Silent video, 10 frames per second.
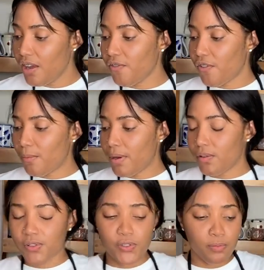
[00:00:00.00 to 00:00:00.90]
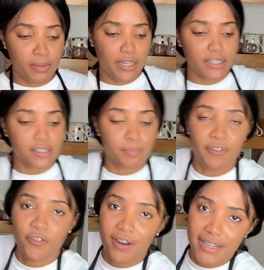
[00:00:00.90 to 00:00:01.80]
for about 2 minutes
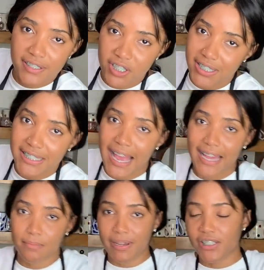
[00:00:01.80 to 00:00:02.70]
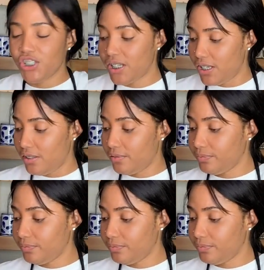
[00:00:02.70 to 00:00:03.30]
before I start to add my chicken.